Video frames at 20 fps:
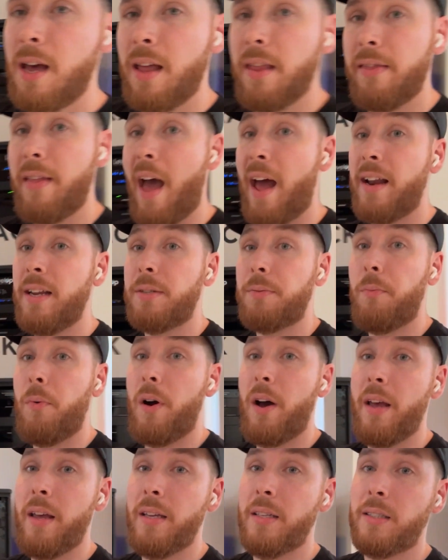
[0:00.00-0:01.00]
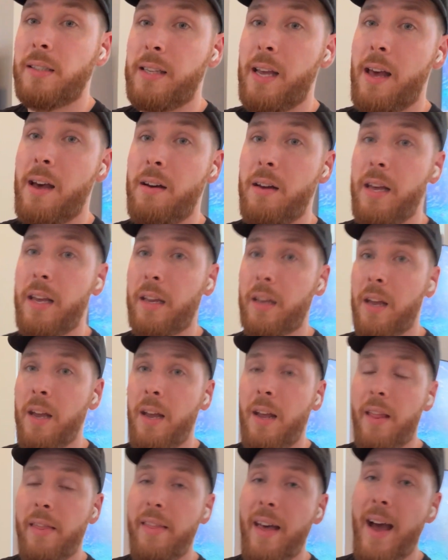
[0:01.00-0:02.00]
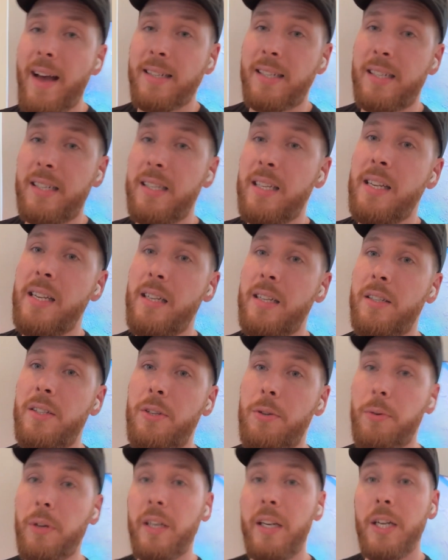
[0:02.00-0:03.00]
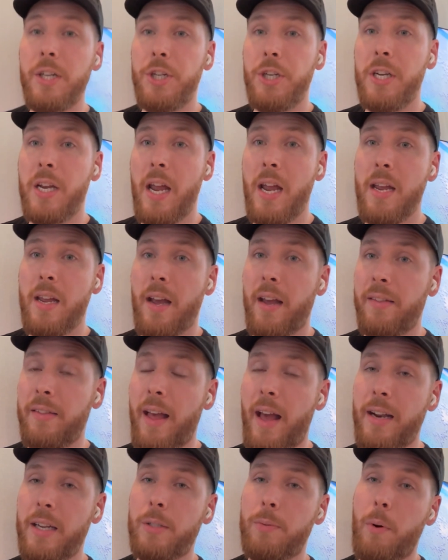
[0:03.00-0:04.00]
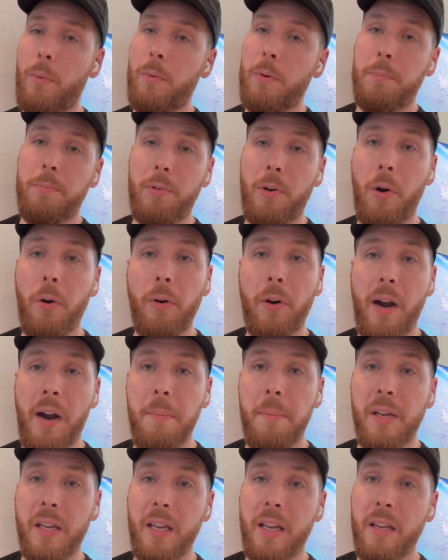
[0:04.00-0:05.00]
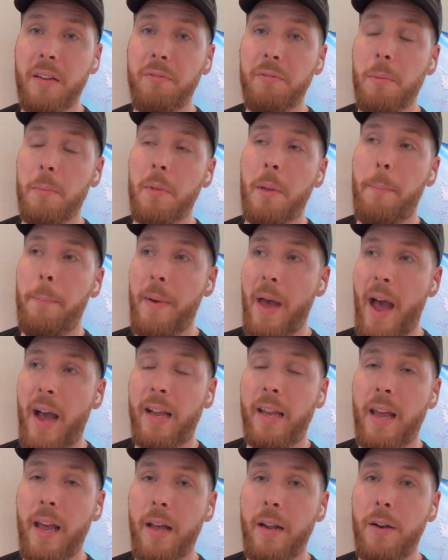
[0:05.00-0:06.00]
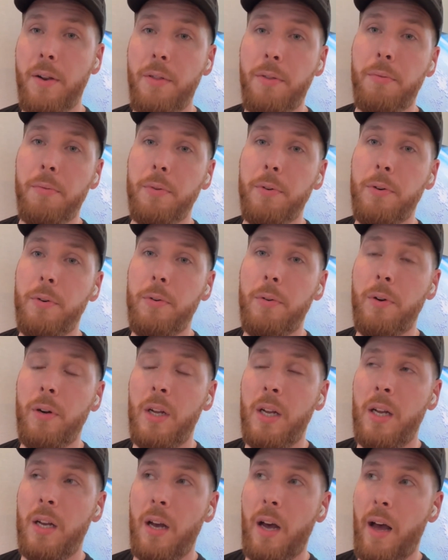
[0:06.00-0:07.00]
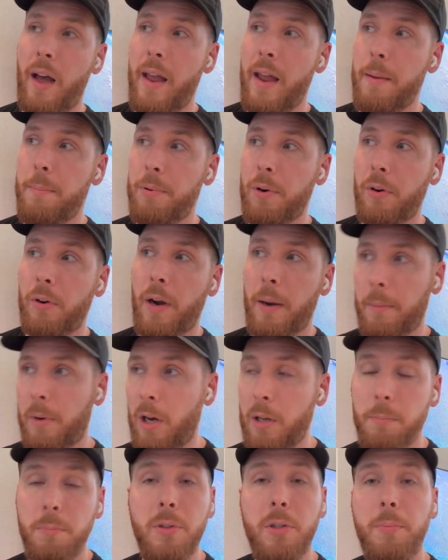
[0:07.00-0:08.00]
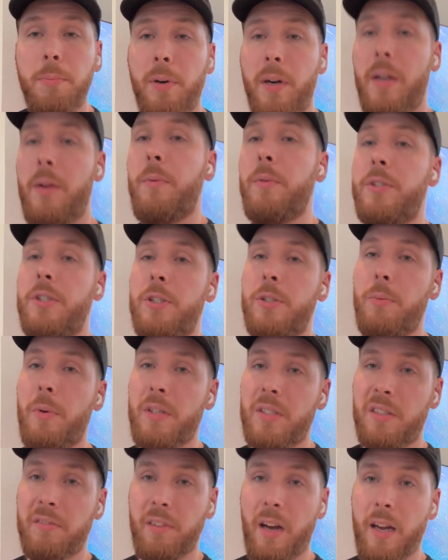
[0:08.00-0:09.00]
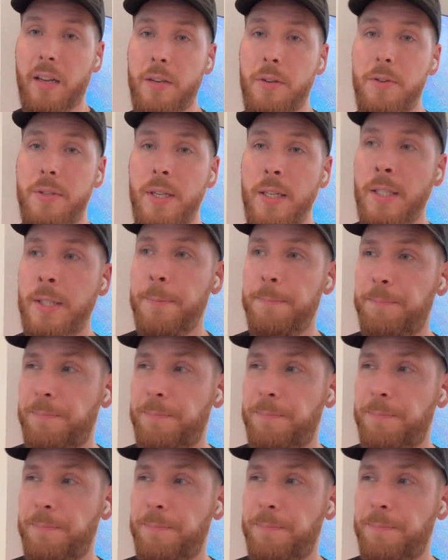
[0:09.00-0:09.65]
that is what is telling that scene to initiate, and that is what we're programming in from the back end through a program called Blueprint, which is what Savant uses.